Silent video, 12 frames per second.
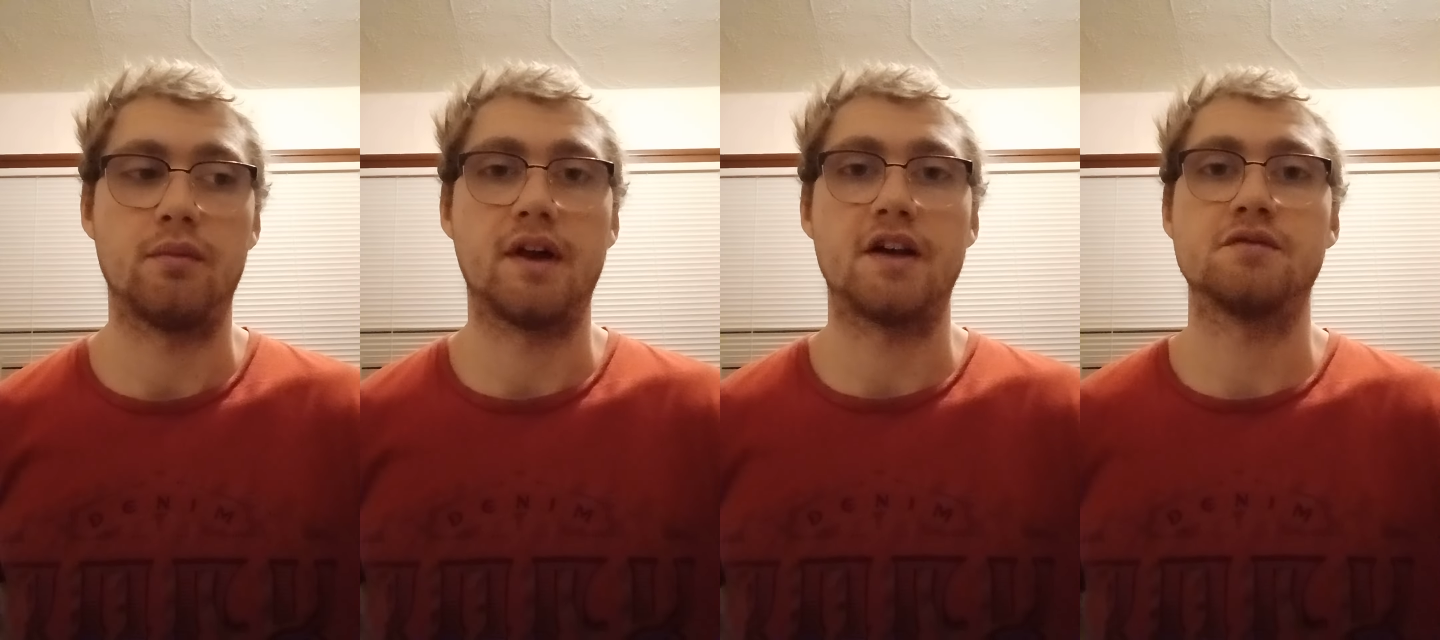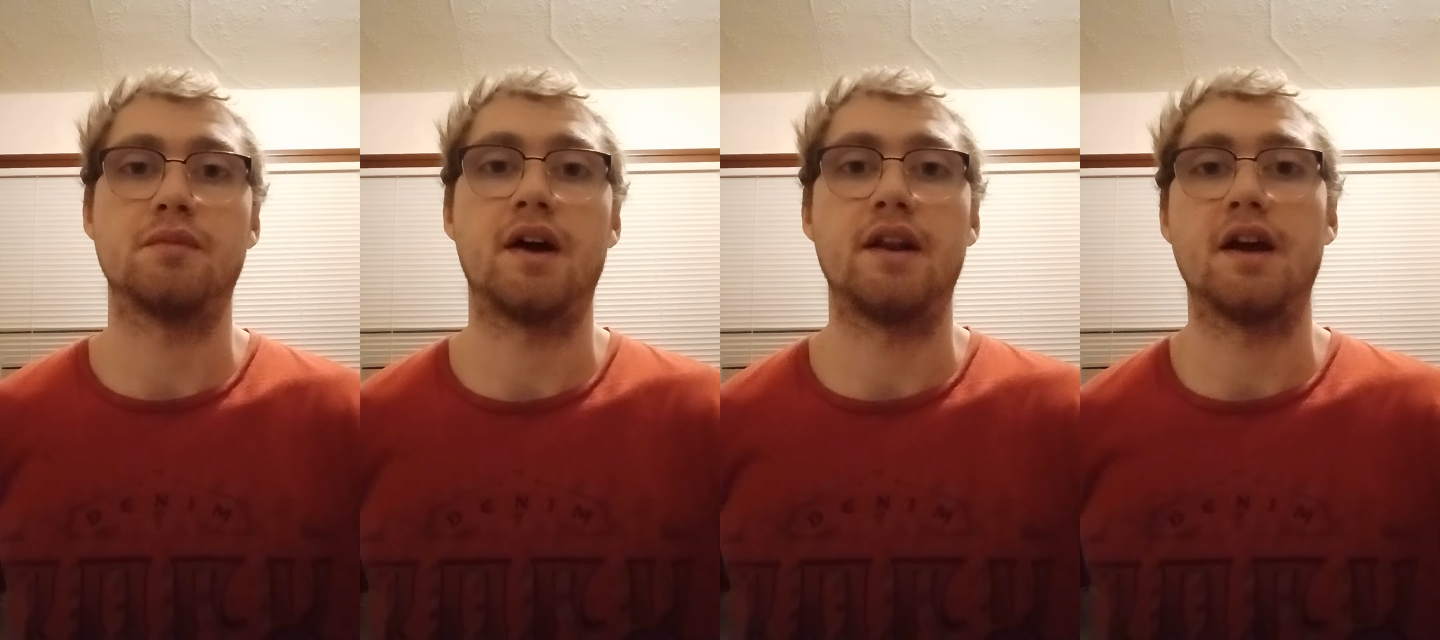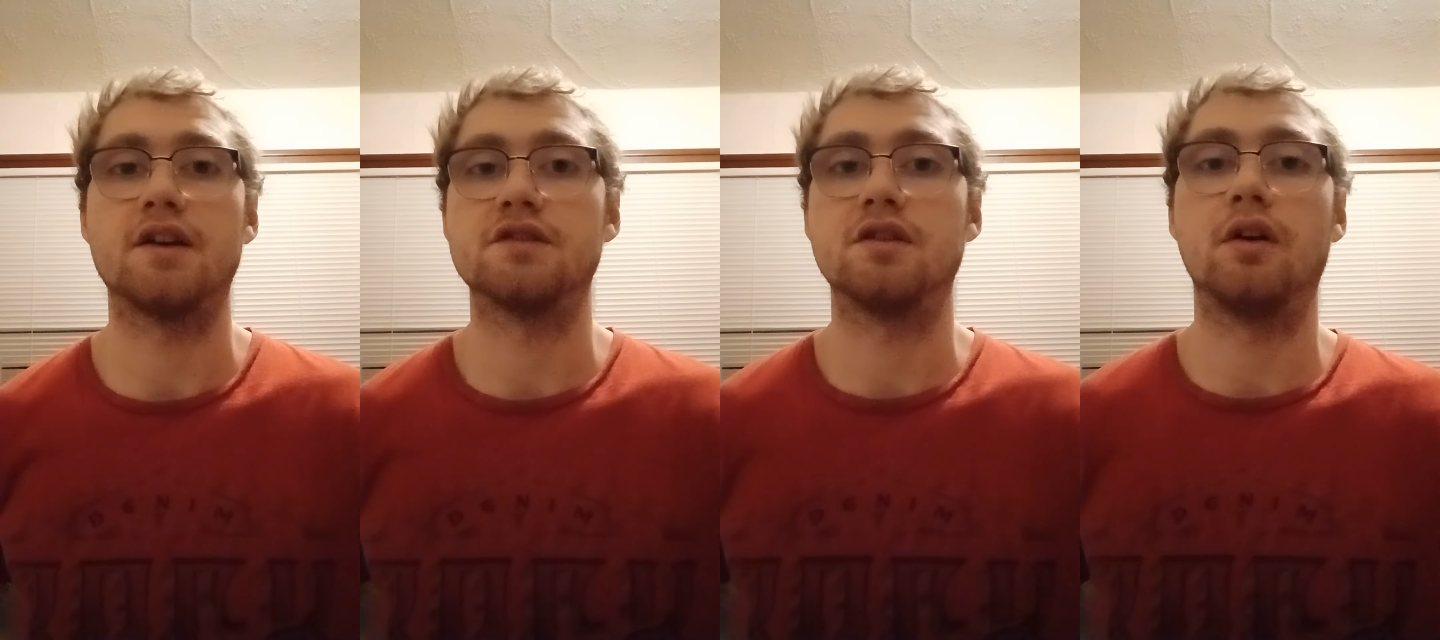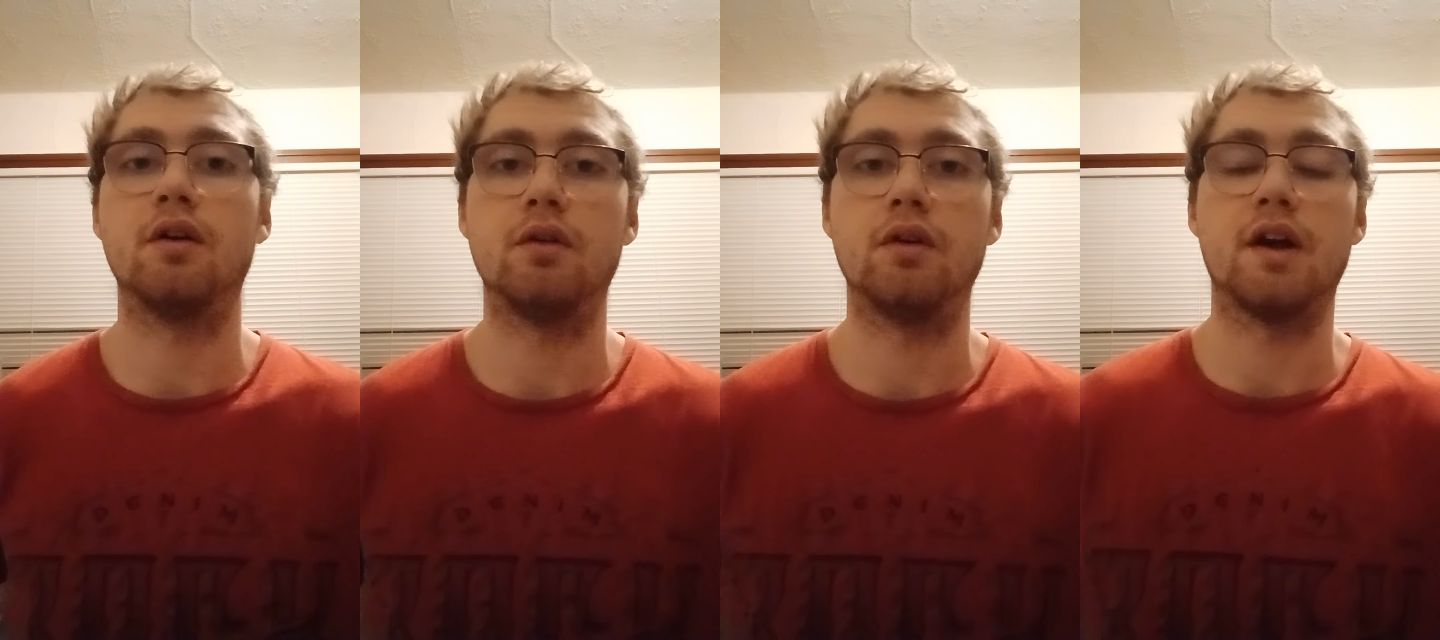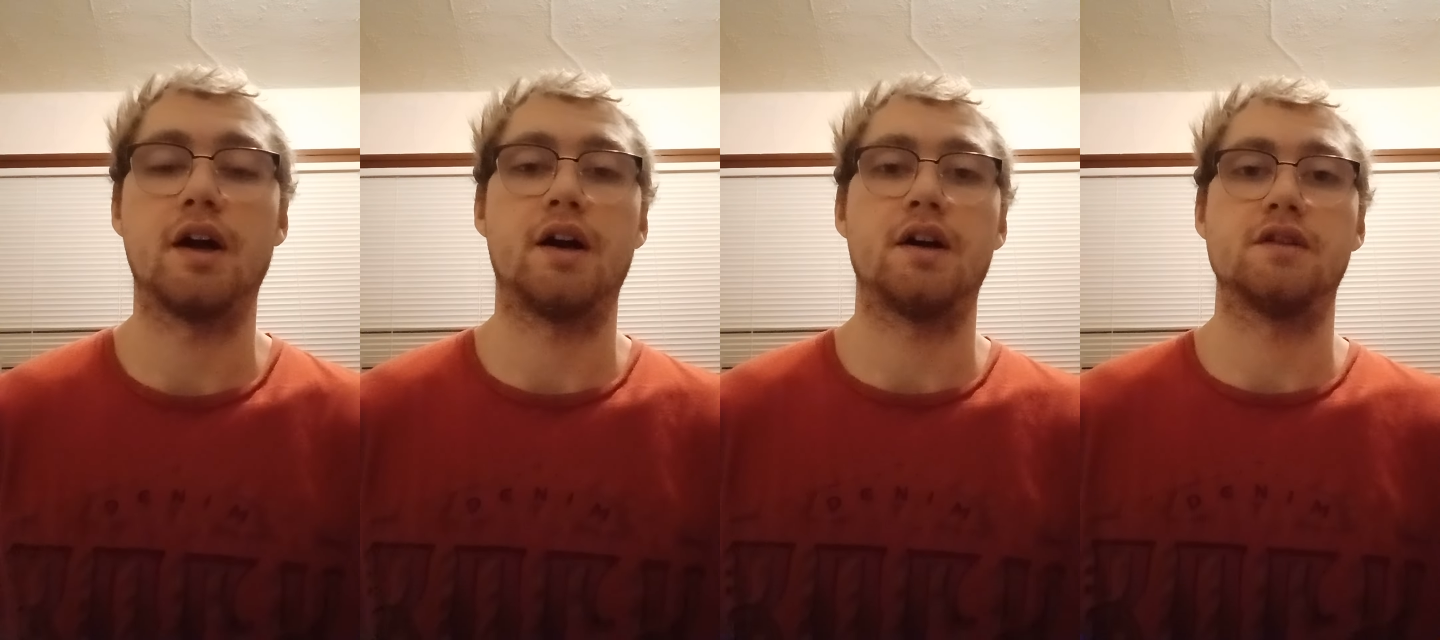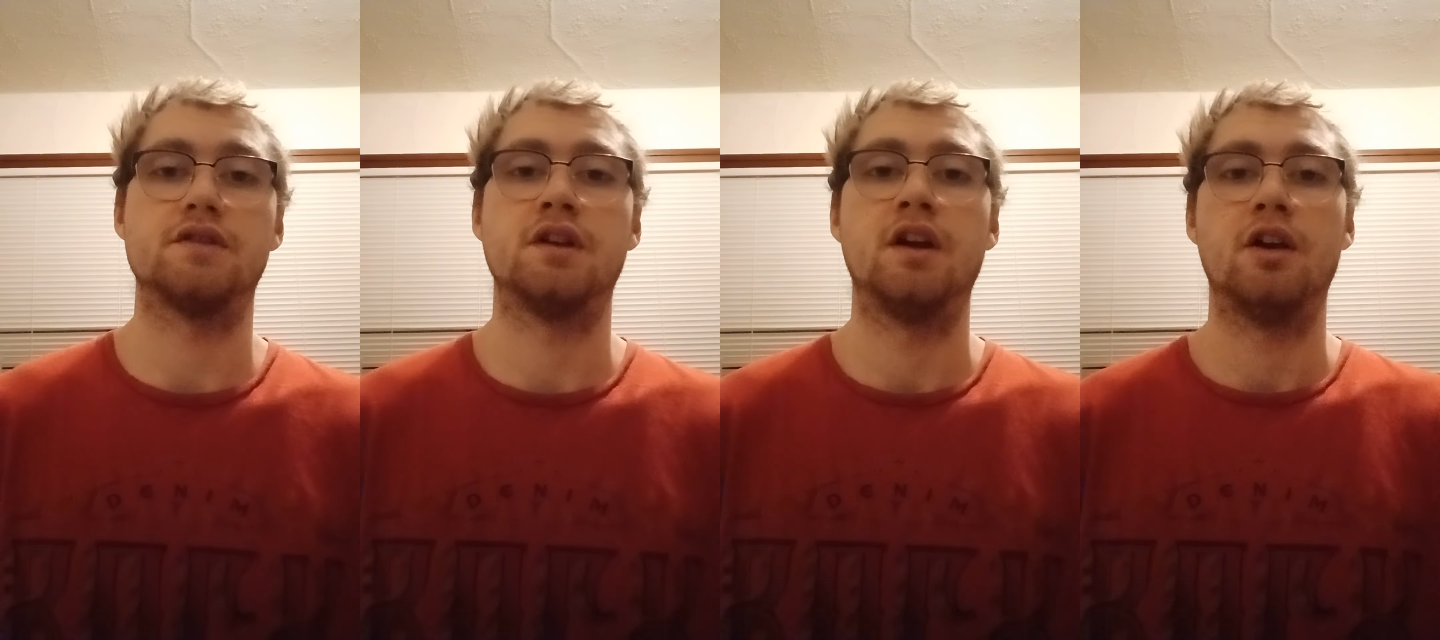That's my next goal,
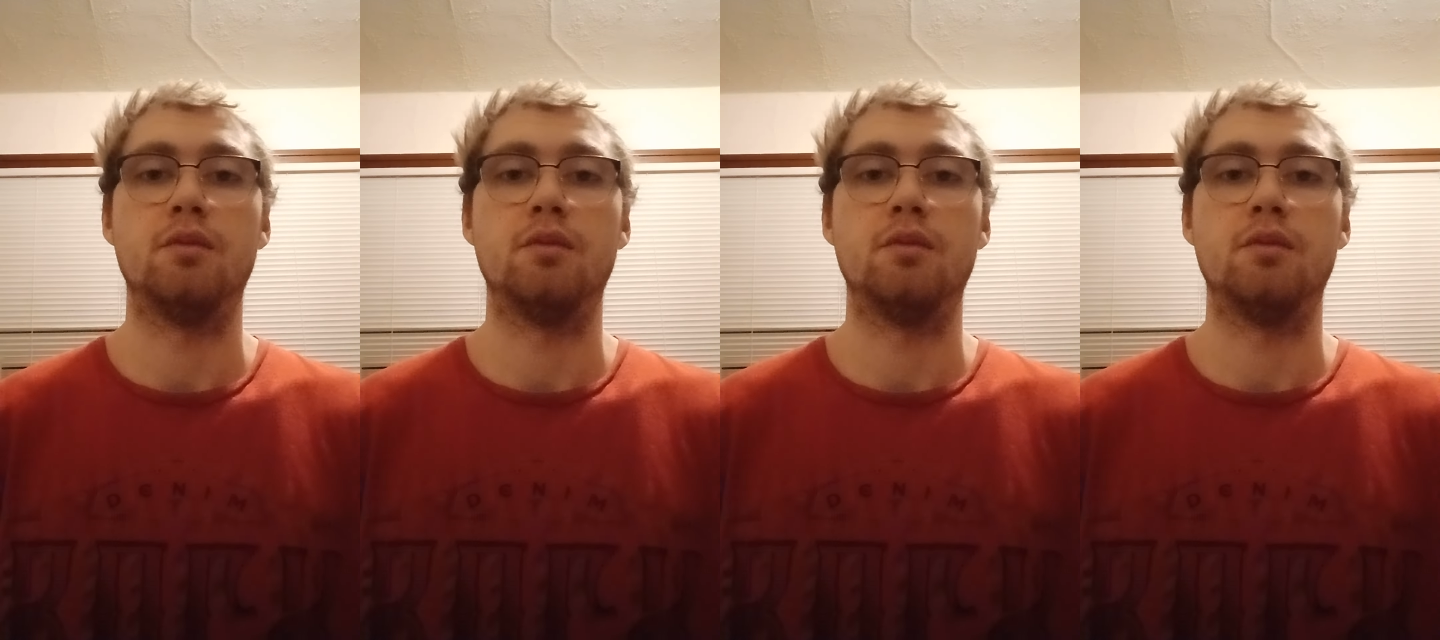guys.